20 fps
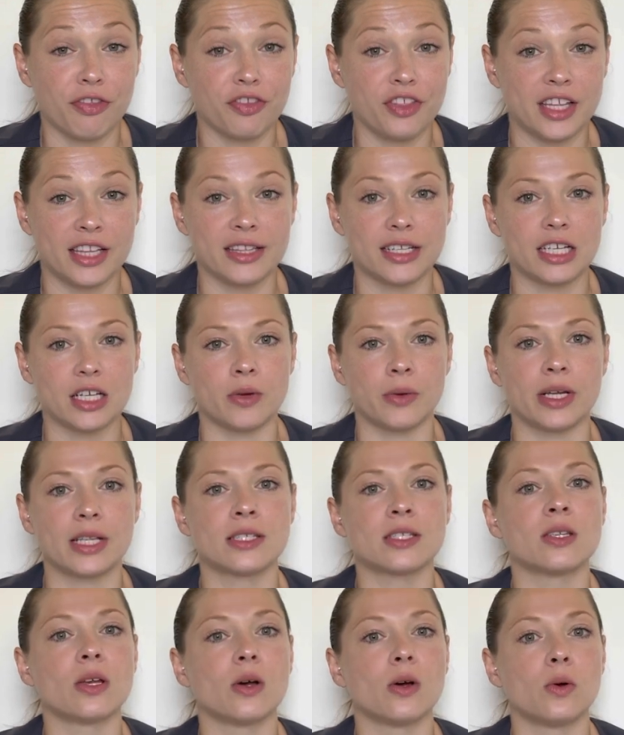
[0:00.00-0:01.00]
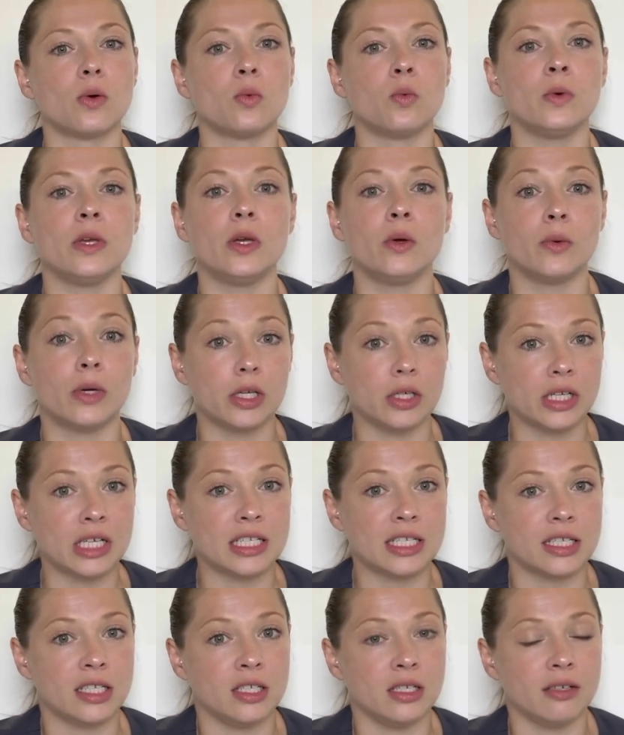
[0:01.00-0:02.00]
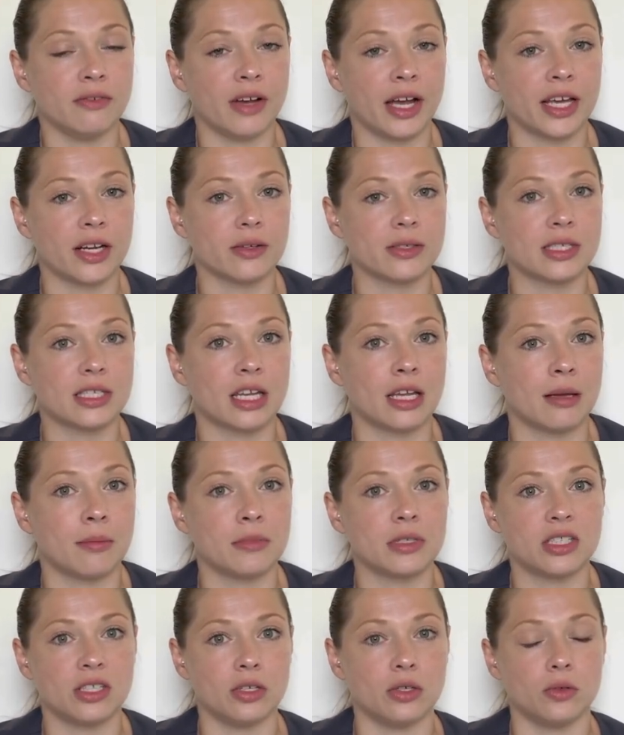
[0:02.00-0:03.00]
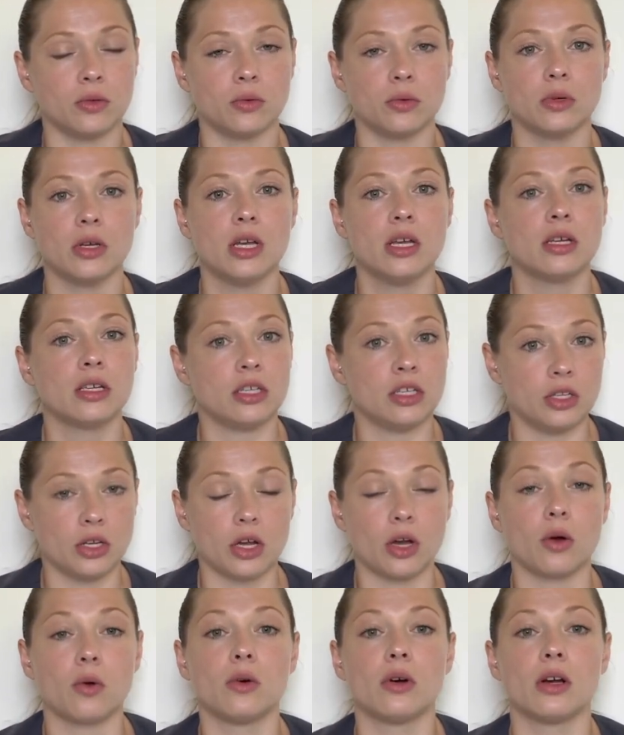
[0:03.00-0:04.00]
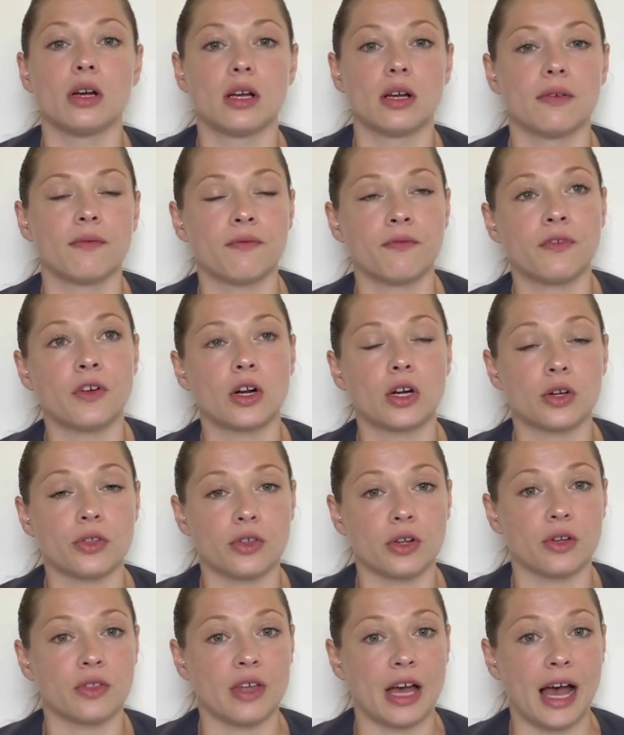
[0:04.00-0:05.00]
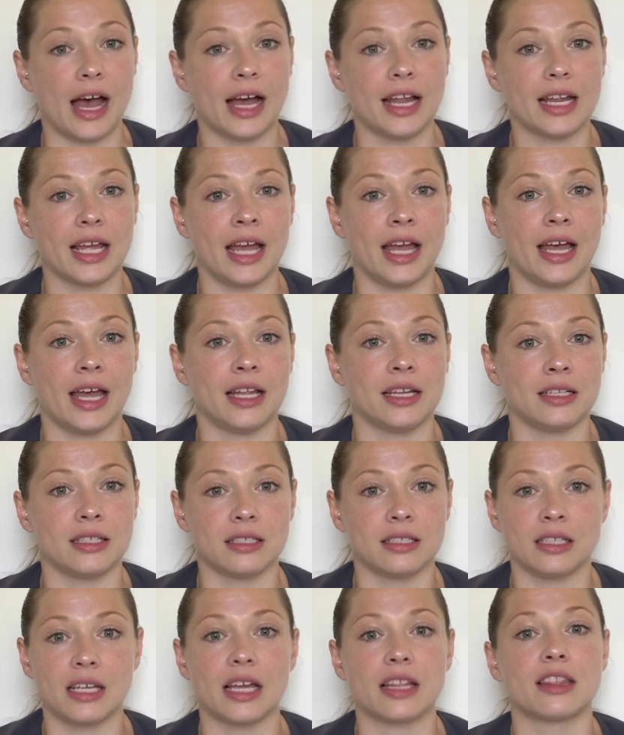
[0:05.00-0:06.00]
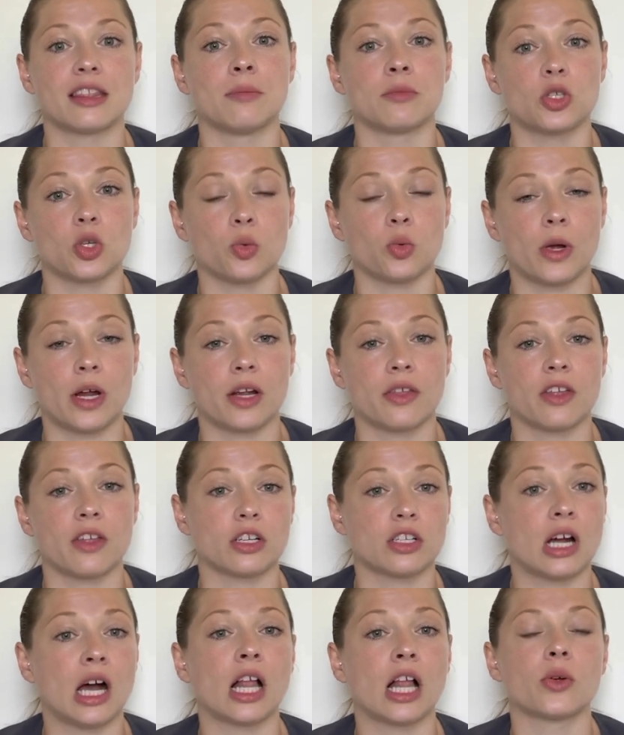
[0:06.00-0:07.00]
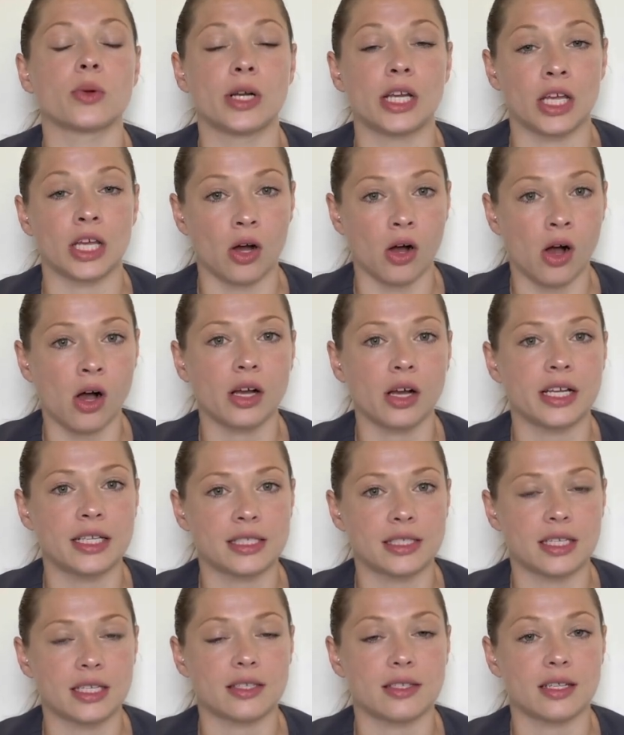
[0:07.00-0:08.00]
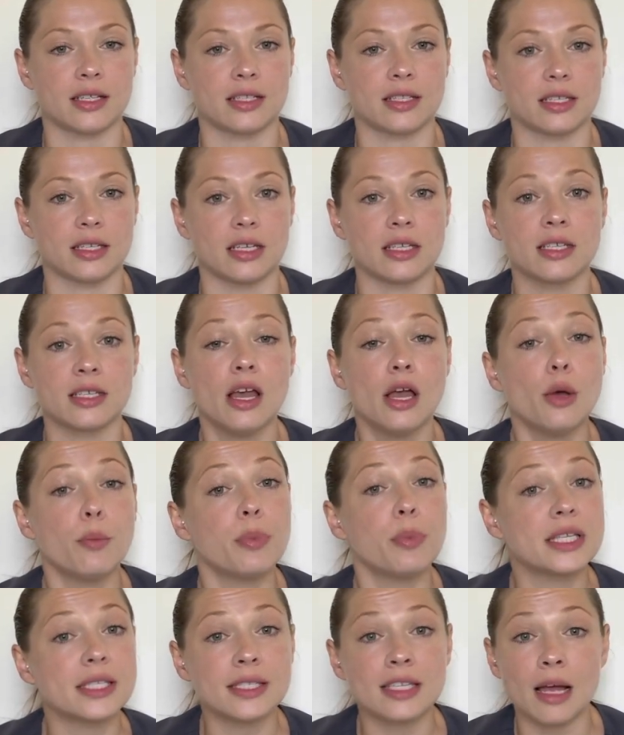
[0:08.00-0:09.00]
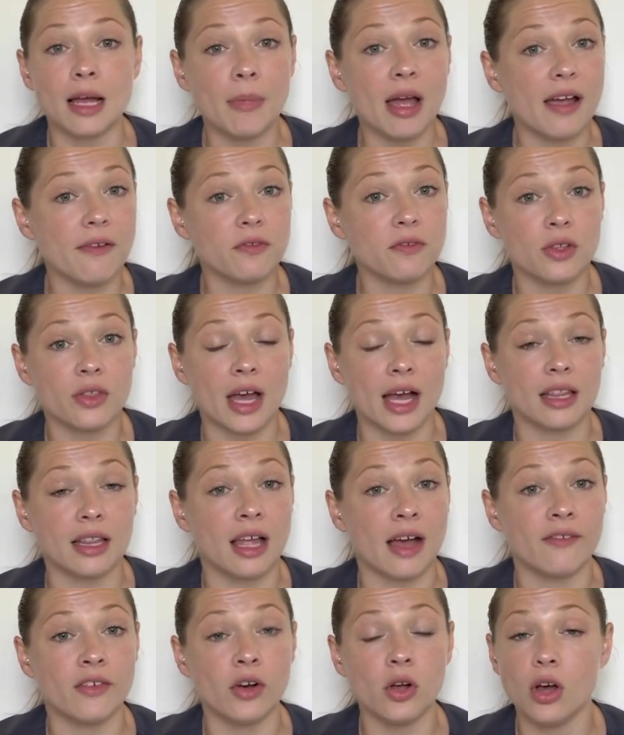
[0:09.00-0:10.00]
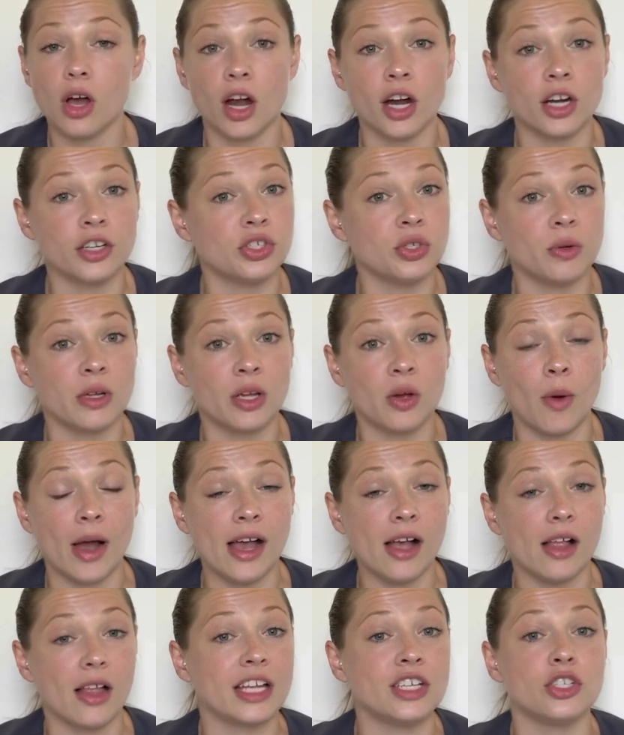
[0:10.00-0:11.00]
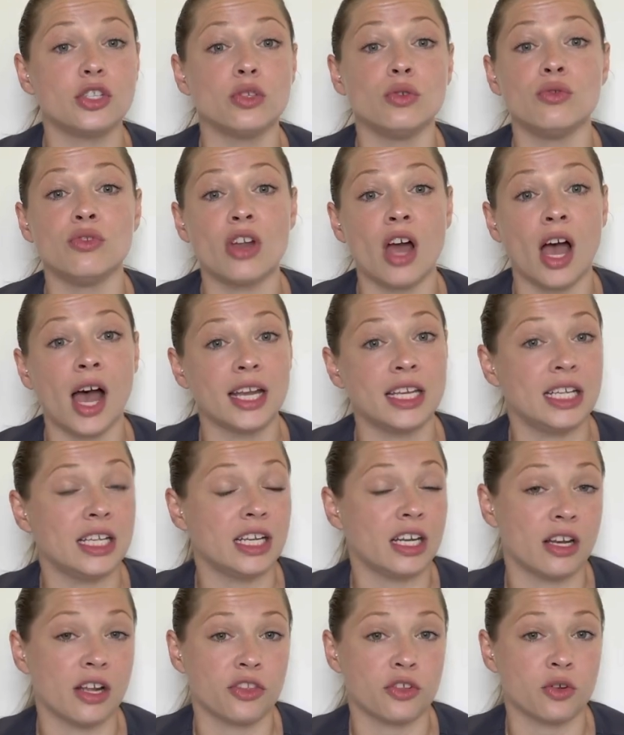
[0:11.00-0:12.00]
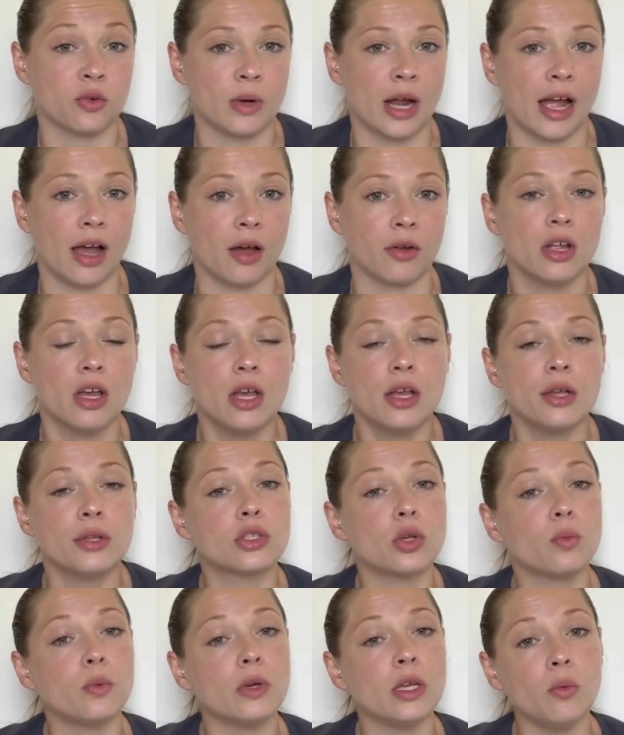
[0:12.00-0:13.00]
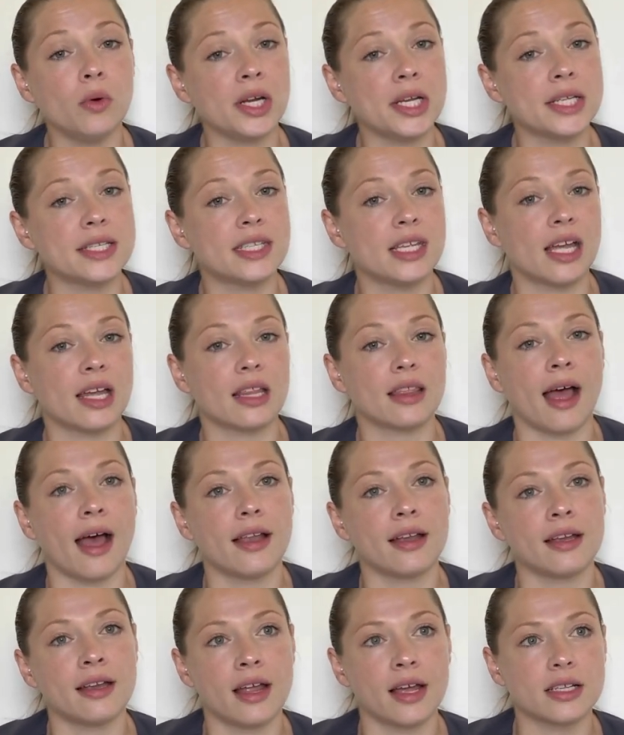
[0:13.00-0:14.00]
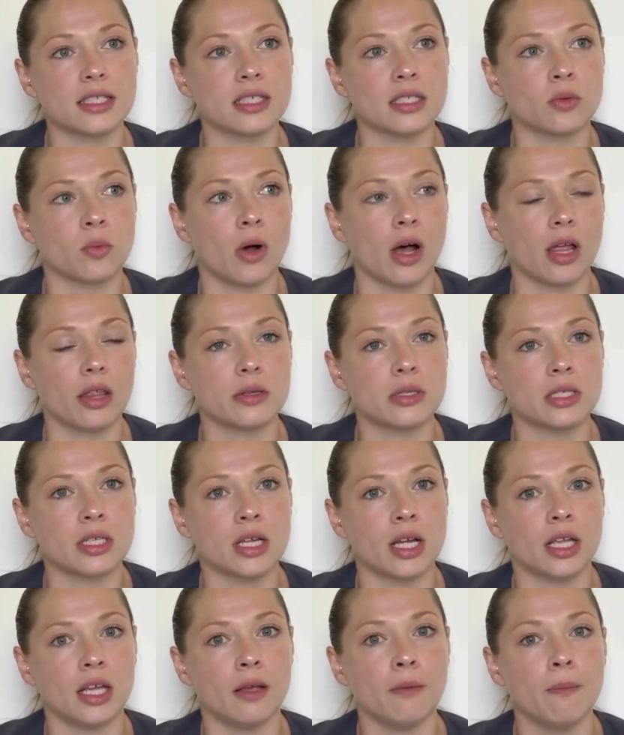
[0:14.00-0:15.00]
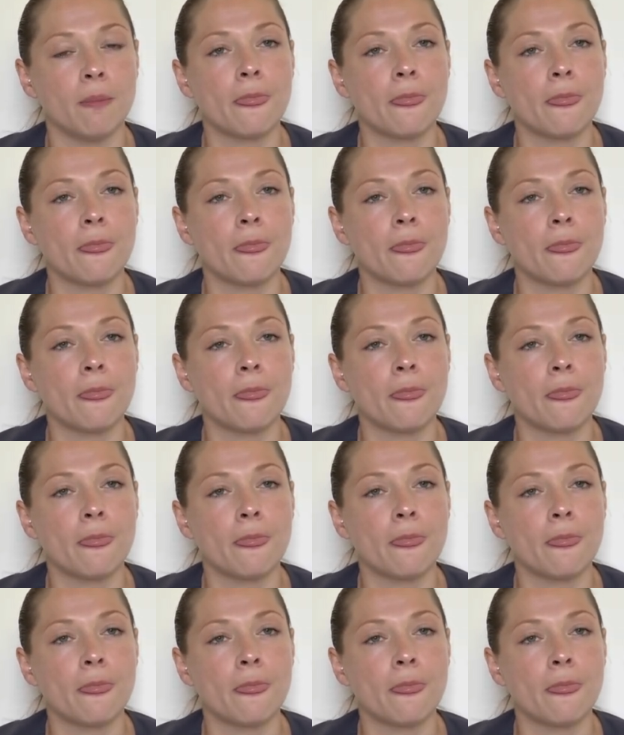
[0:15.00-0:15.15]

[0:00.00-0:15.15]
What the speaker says: thin liquid. So we will continue VitalStim to, further that and get them to where they're tolerating all consistencies. But some after that level are doing well and do not need another round. So we want to see at that next swallow study,